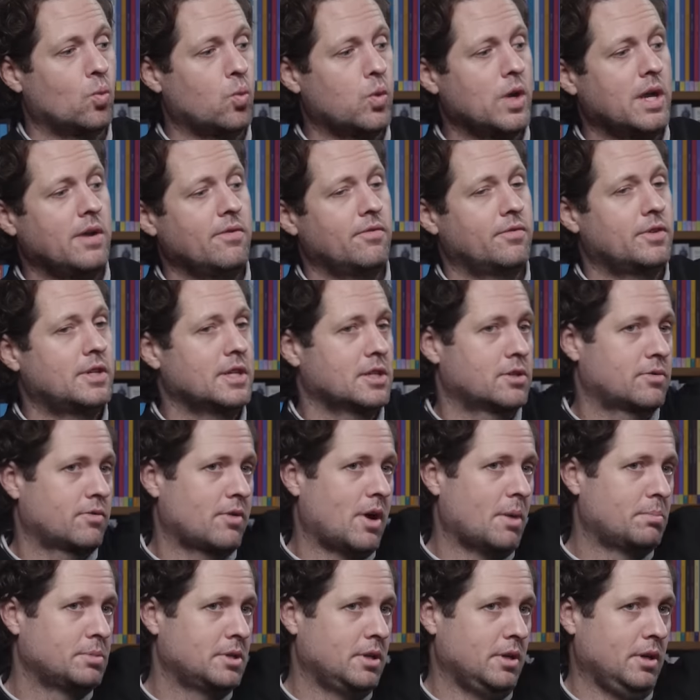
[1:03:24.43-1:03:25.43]
we've
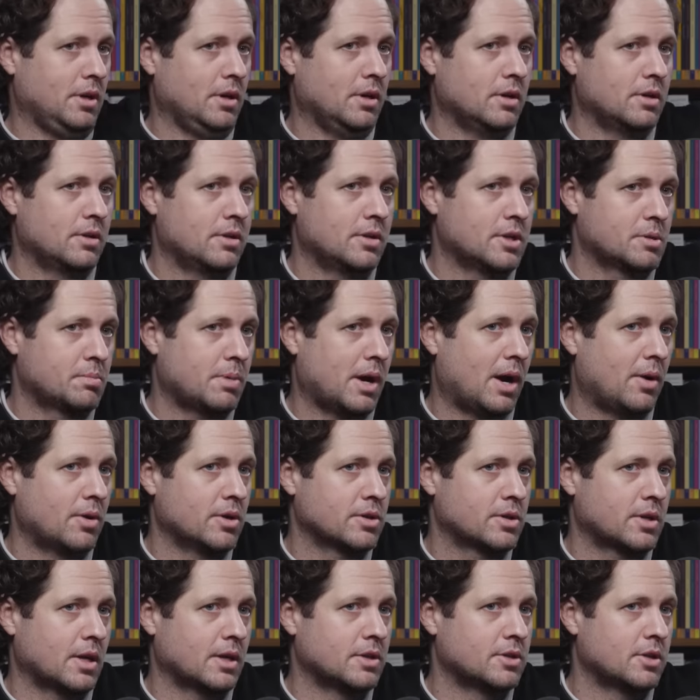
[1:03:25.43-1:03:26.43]
disrupted this power
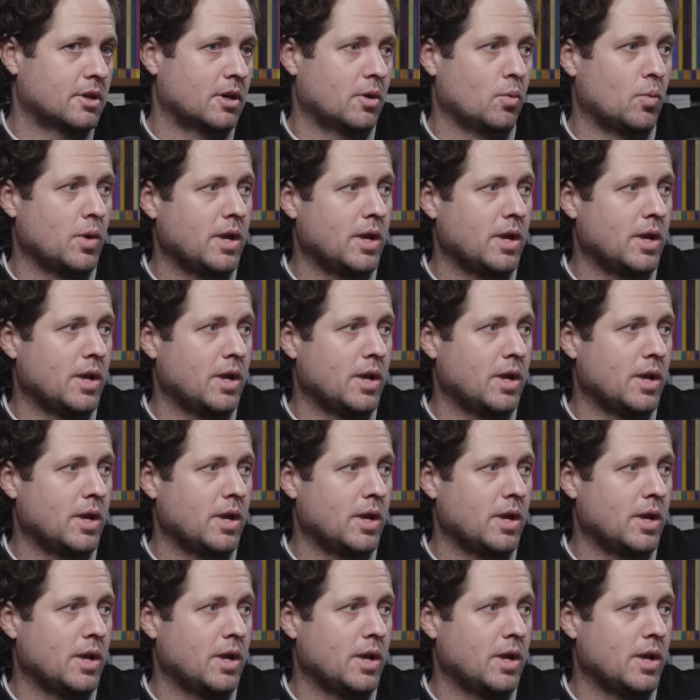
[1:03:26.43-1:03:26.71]
center,